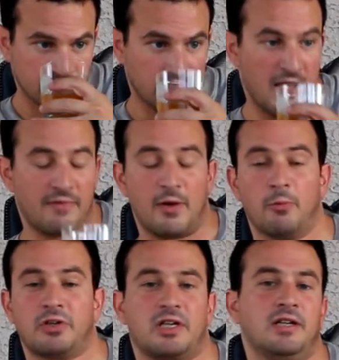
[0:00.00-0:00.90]
man, they
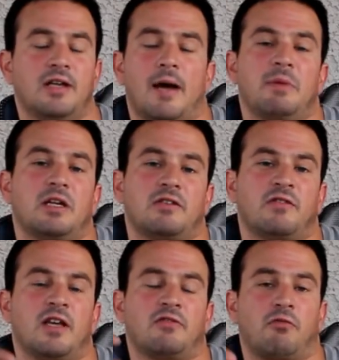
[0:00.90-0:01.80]
weren't kidding. I mean,
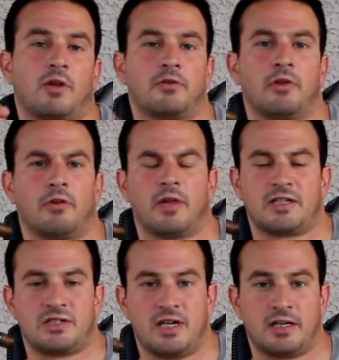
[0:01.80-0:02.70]
it's literally like
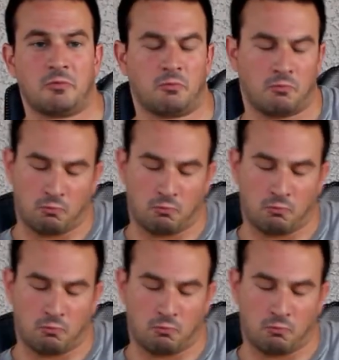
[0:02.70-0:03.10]
standing